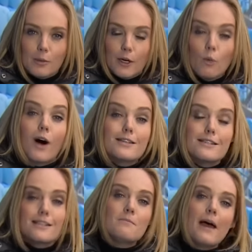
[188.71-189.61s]
But whilst
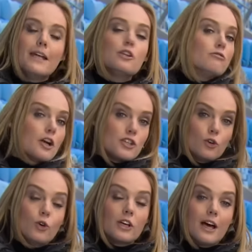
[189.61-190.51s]
it's made the Russian
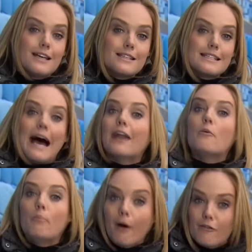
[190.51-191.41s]
organisers and
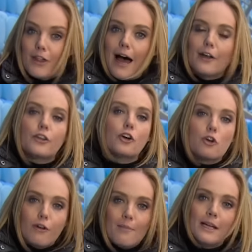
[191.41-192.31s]
above that the
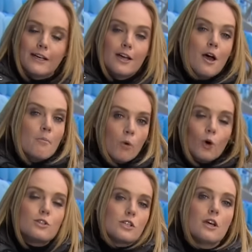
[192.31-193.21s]
Kremlin
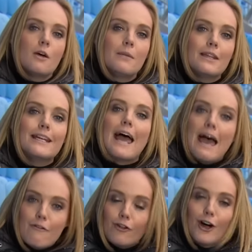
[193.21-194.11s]
more determined than
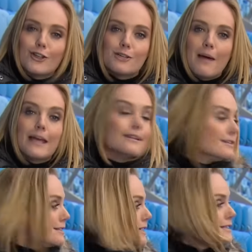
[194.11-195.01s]
ever to make
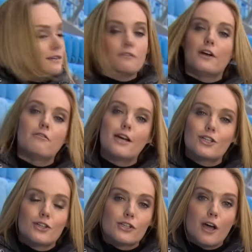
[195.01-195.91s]
this year's
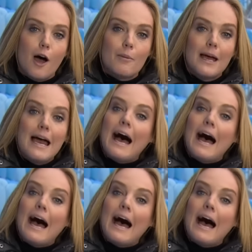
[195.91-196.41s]
Confederations Cup